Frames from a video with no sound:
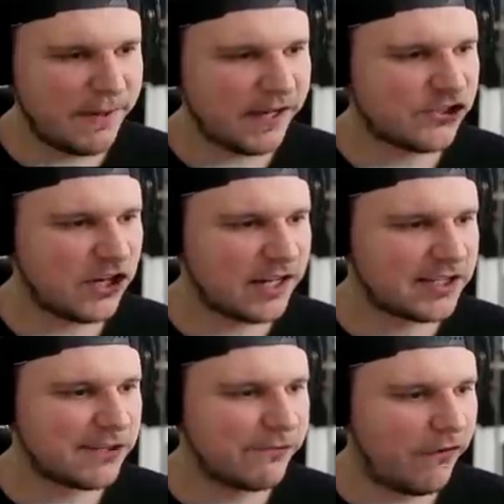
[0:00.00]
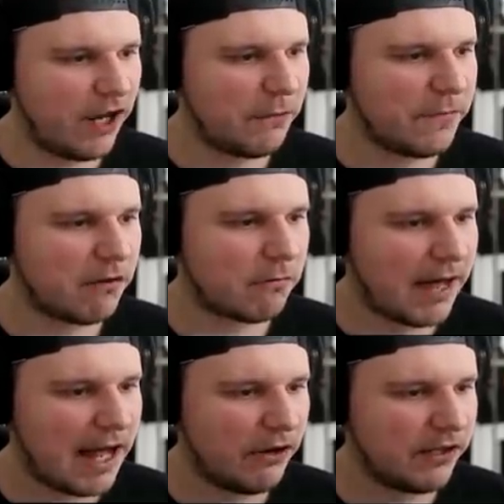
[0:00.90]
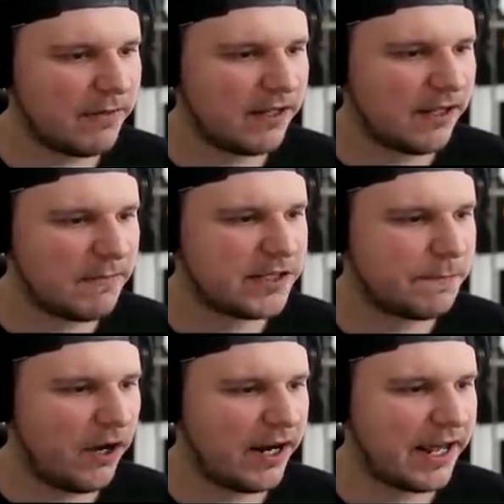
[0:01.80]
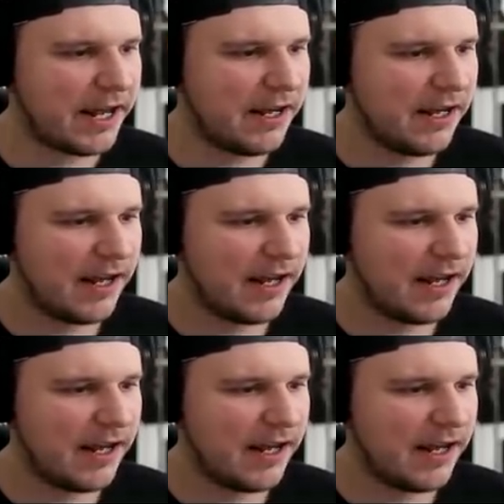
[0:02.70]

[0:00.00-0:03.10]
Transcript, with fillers: Big Chungus to follow me around. Let me let me spawn in